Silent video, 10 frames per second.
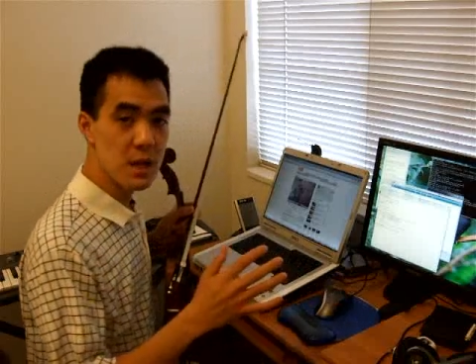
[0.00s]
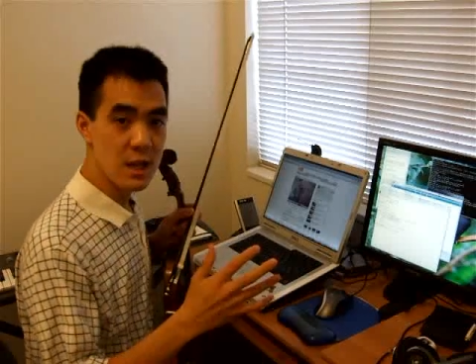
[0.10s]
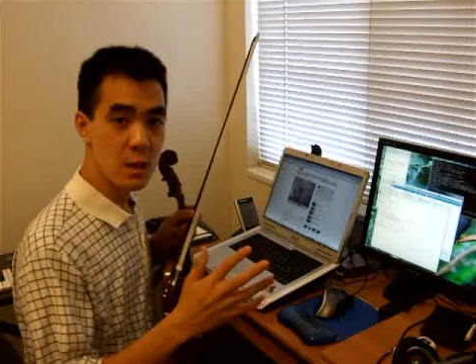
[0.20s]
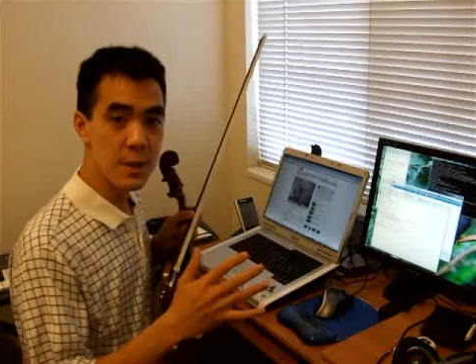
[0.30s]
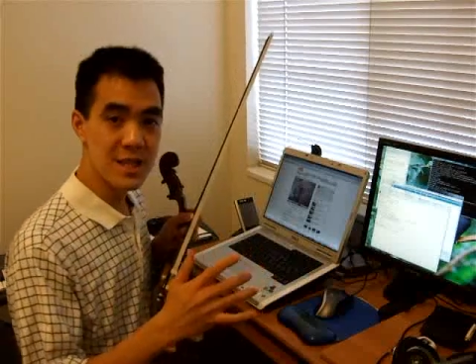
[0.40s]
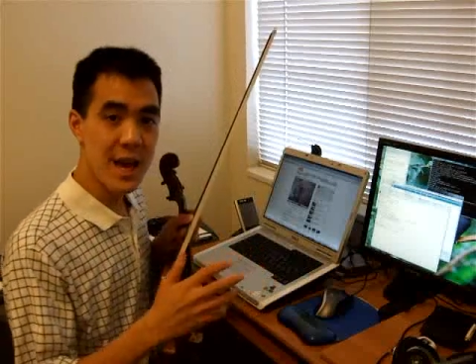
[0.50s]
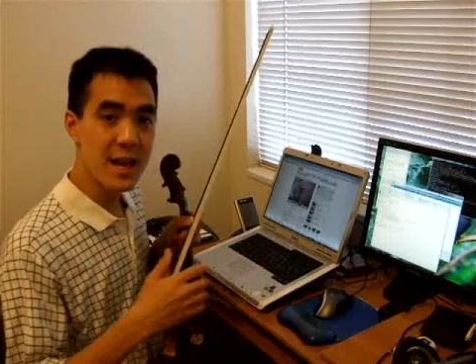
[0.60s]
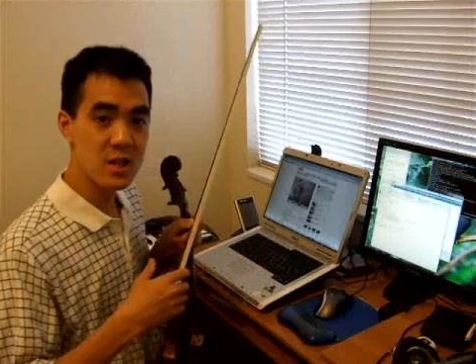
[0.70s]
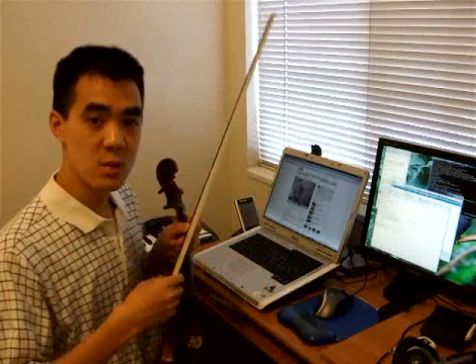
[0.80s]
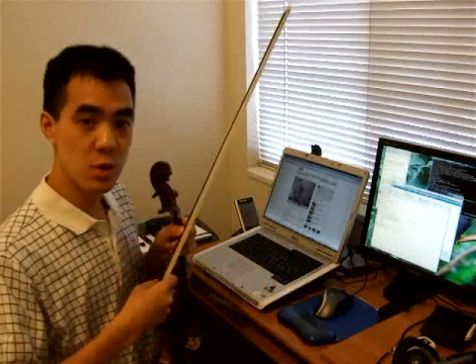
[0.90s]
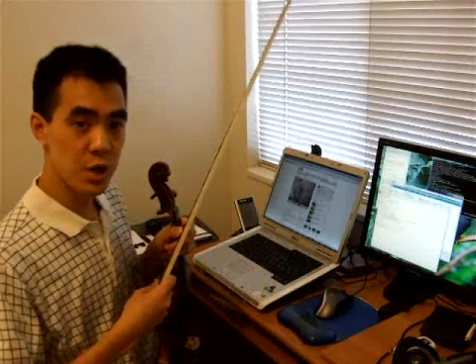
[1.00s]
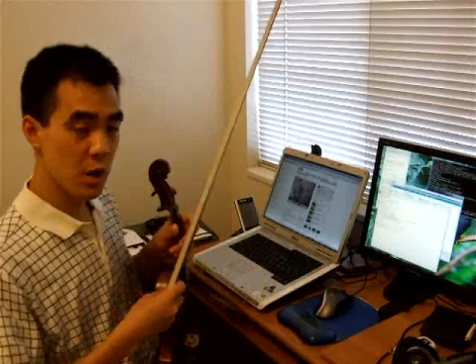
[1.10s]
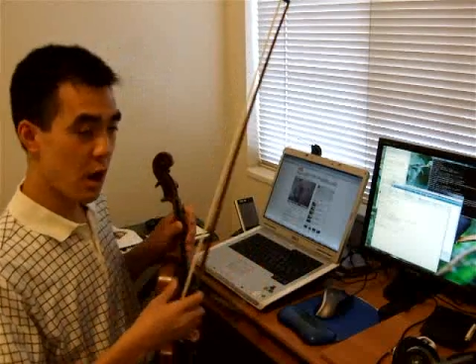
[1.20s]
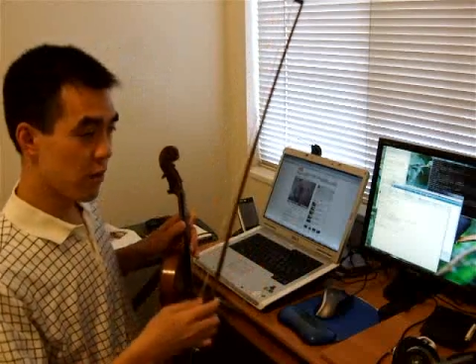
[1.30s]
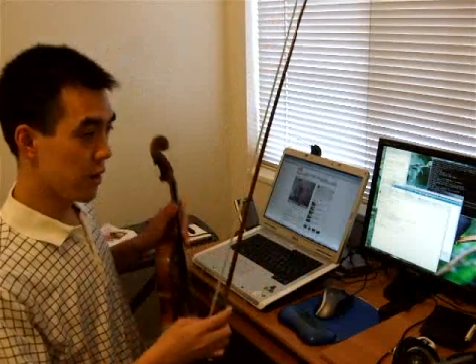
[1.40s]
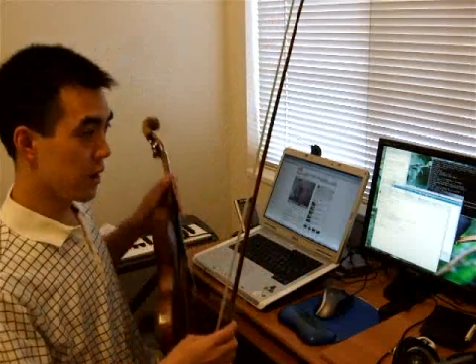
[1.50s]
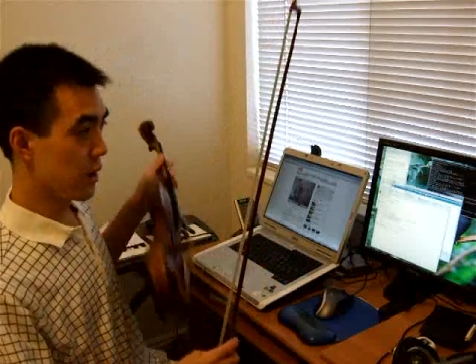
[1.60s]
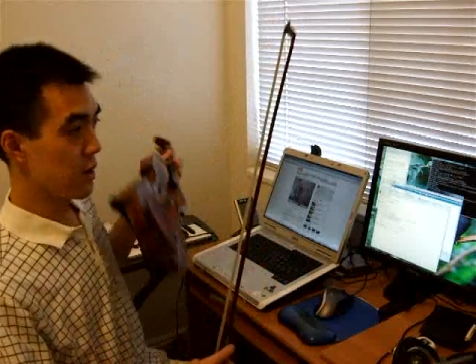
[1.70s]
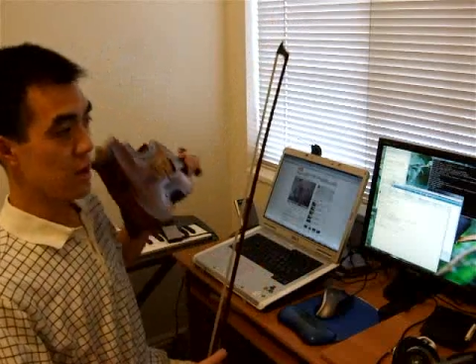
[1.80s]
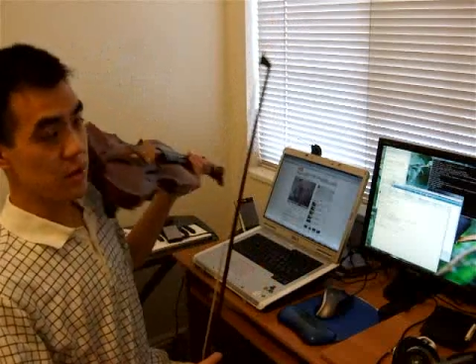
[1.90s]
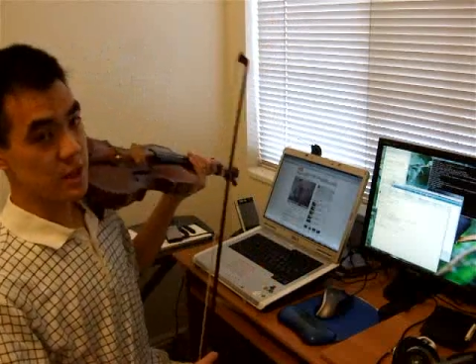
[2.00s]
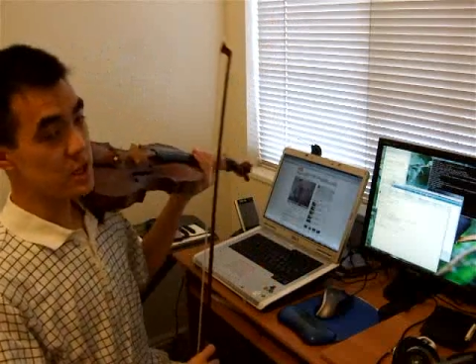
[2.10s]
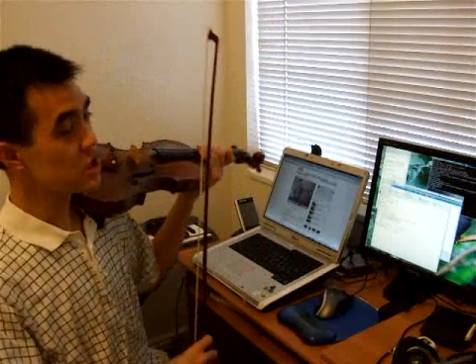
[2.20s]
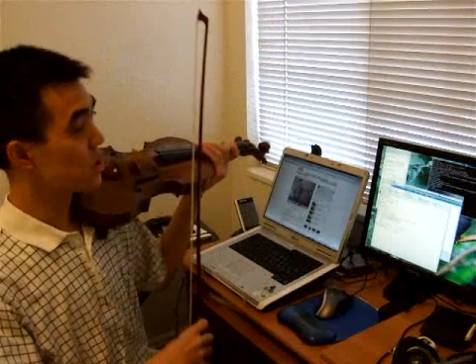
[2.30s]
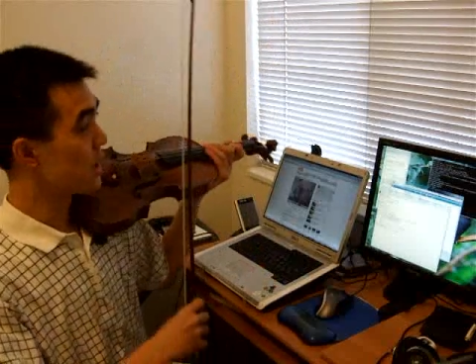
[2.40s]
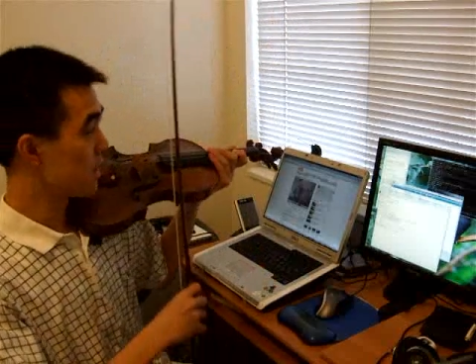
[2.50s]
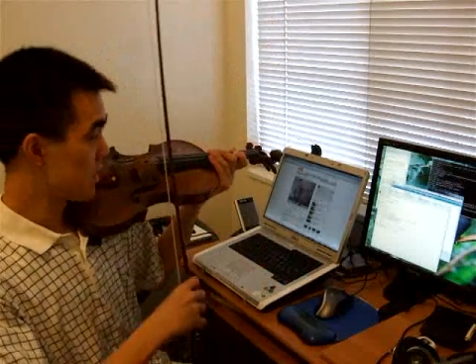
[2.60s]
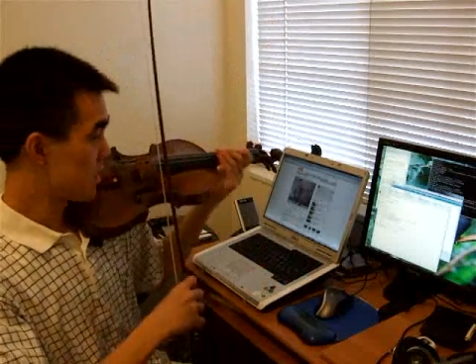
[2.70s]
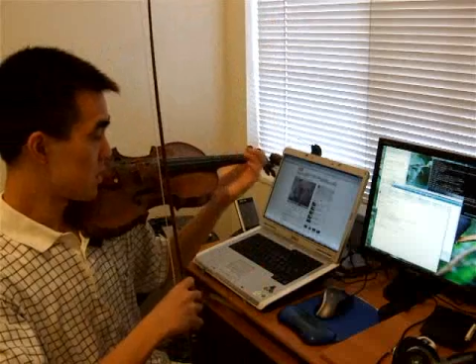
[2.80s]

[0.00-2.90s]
be a little bit tense when you're on the E string.